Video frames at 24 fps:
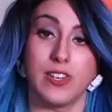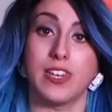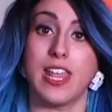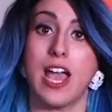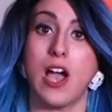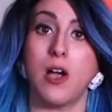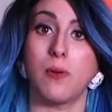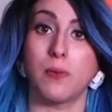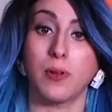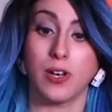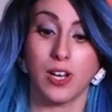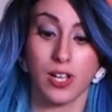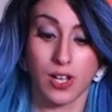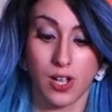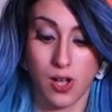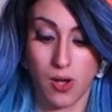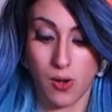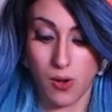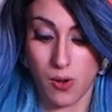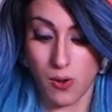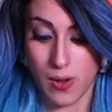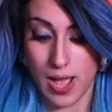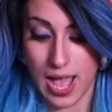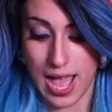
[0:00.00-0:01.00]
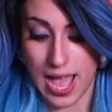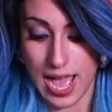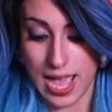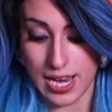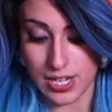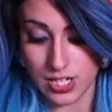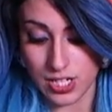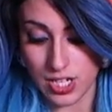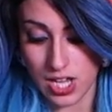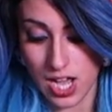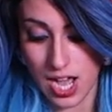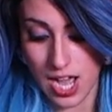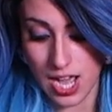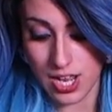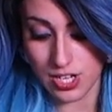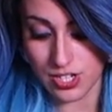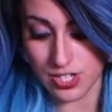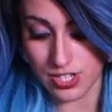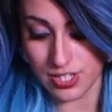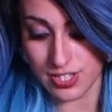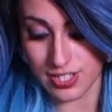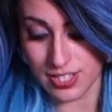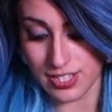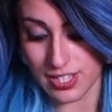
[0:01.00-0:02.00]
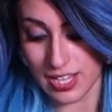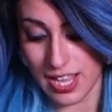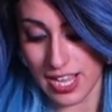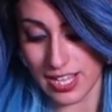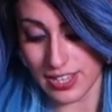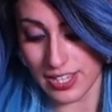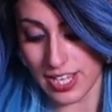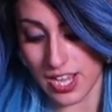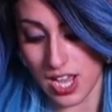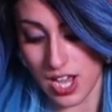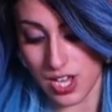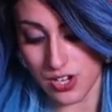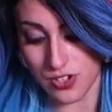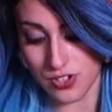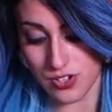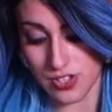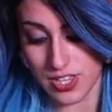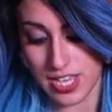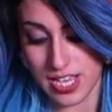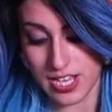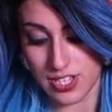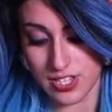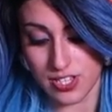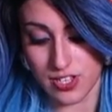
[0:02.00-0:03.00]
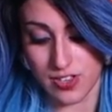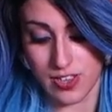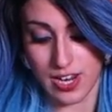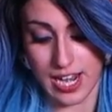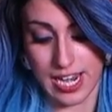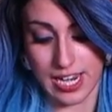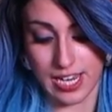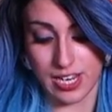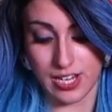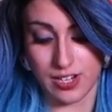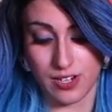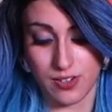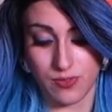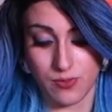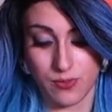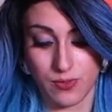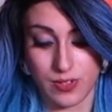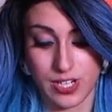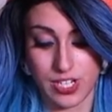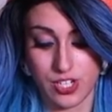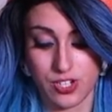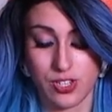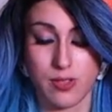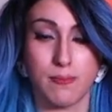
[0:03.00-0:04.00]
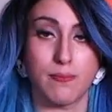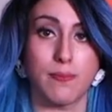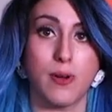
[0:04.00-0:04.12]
Now I'm gonna go and cut just slightly under this so that I can reach the